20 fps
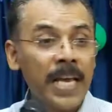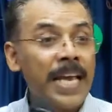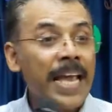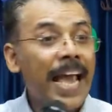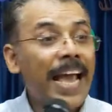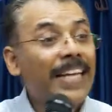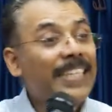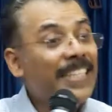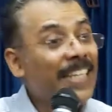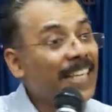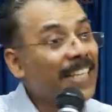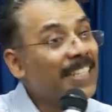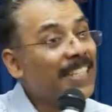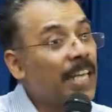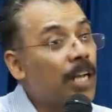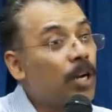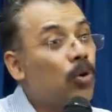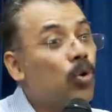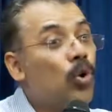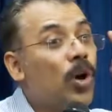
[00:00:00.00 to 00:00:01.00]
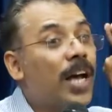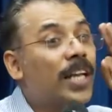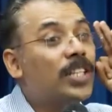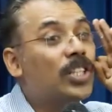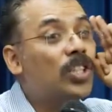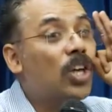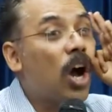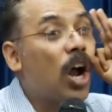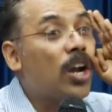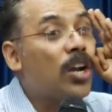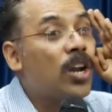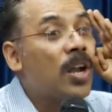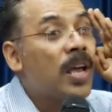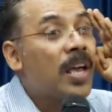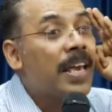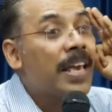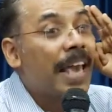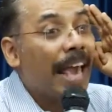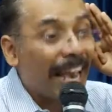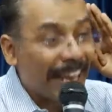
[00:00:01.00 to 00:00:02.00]
a teacher who has got
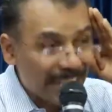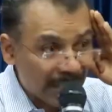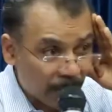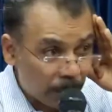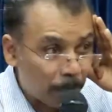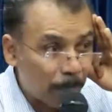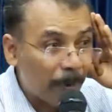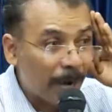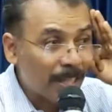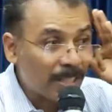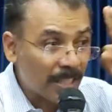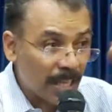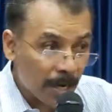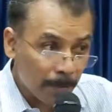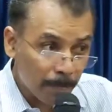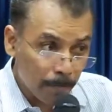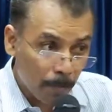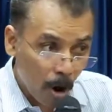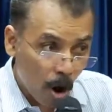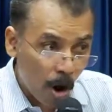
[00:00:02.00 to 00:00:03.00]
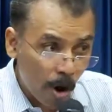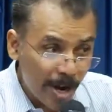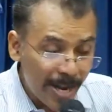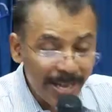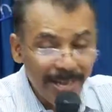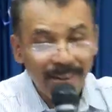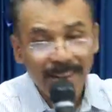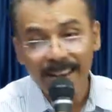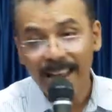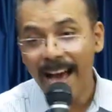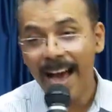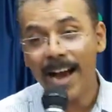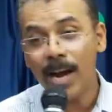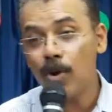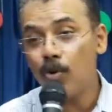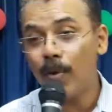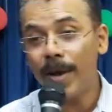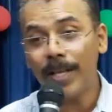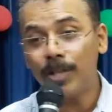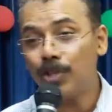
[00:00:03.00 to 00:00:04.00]
expression, body
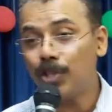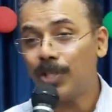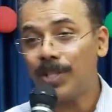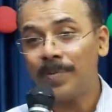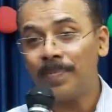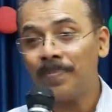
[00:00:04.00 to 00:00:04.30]
language,